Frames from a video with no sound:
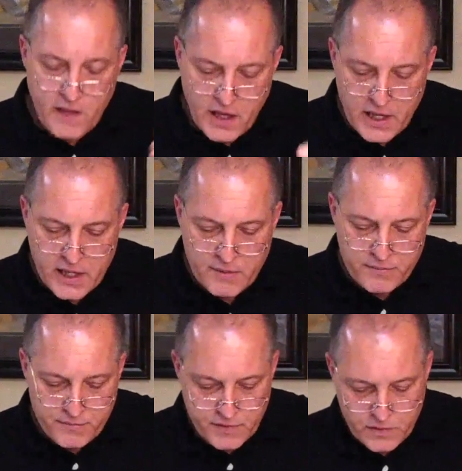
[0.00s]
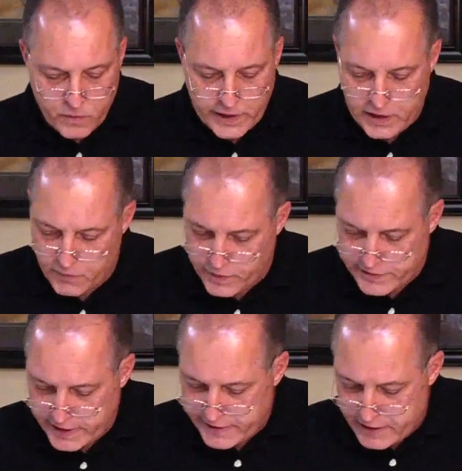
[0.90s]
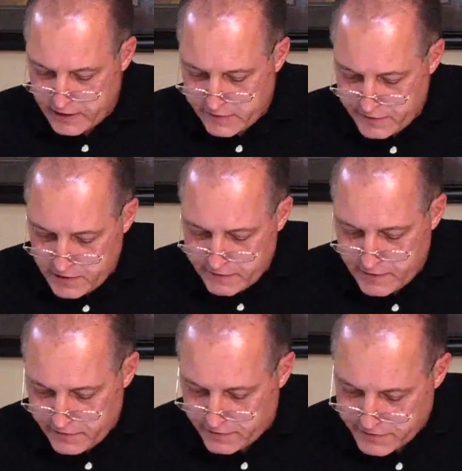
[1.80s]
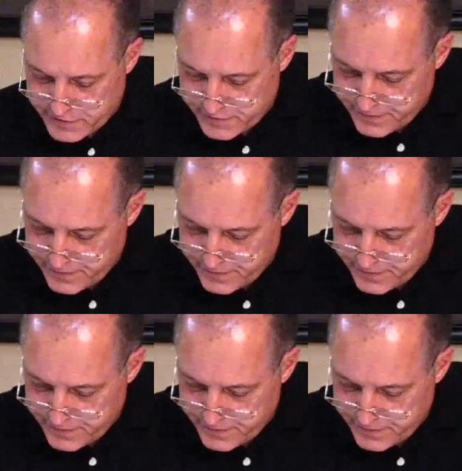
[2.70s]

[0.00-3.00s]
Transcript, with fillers: um, we, we take that love and love others.